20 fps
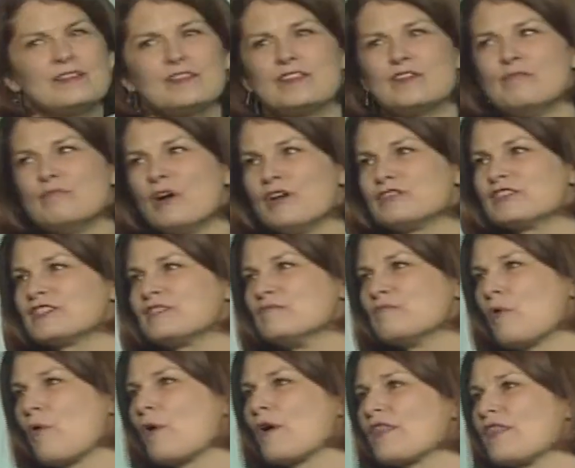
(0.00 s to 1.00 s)
The most
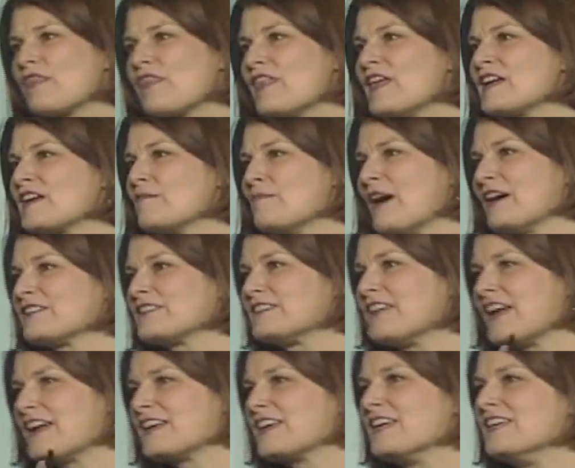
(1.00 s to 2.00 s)
important thing about
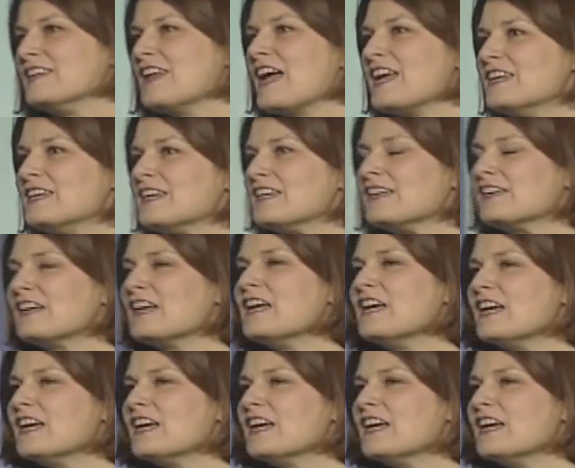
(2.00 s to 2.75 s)
saying Hineni